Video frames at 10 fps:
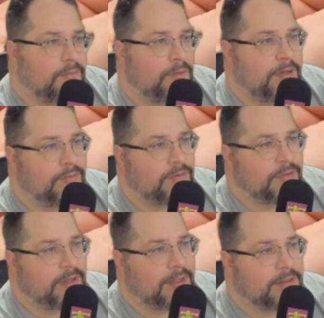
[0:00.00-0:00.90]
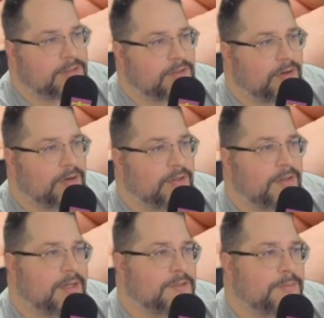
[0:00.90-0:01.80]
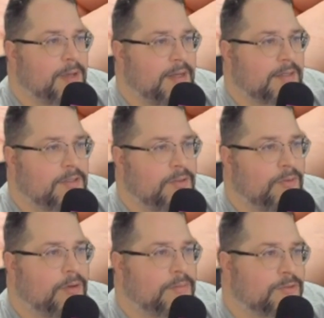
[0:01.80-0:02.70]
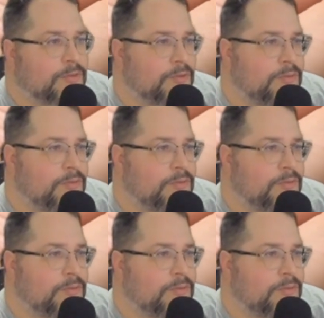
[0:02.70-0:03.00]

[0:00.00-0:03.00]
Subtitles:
We definitely got this card in the last pack. Q comes through.